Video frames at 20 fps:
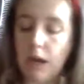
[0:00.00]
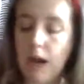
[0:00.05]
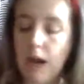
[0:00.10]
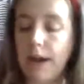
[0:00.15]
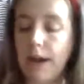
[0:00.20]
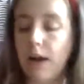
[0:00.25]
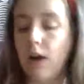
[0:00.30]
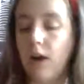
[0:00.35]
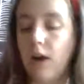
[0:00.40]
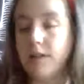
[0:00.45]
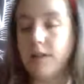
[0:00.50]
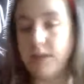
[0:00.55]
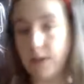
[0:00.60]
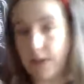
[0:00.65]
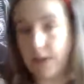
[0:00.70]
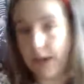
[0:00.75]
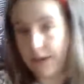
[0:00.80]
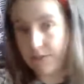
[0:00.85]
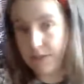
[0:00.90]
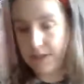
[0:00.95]
I also
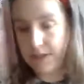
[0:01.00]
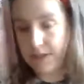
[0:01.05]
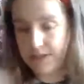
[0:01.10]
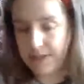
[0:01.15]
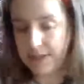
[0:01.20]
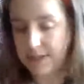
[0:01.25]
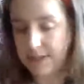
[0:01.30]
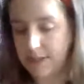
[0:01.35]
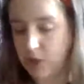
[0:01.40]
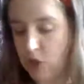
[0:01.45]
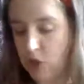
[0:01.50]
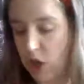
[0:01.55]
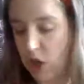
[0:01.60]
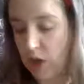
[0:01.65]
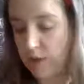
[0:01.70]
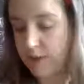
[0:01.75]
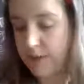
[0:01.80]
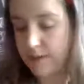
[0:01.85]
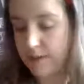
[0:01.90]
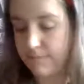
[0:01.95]
have these
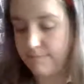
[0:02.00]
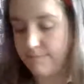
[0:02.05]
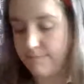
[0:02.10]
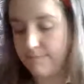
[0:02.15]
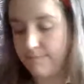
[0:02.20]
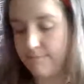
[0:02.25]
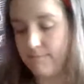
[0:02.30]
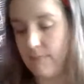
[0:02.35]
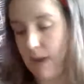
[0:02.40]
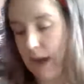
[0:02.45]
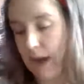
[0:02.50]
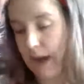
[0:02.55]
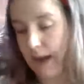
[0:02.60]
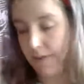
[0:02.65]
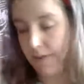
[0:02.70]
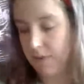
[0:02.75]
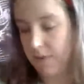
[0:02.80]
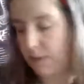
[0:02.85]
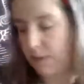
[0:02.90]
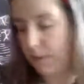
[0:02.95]
seashells. I
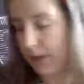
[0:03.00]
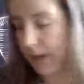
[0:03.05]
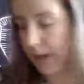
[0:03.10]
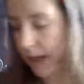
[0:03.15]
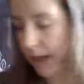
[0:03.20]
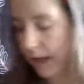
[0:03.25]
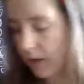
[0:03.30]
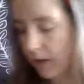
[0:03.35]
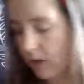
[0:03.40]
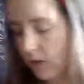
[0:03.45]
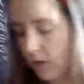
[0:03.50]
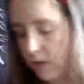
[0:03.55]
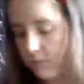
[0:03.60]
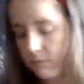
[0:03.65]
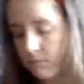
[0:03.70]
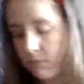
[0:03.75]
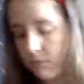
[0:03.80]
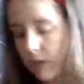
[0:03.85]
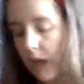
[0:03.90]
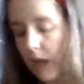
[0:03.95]
have this pink candle.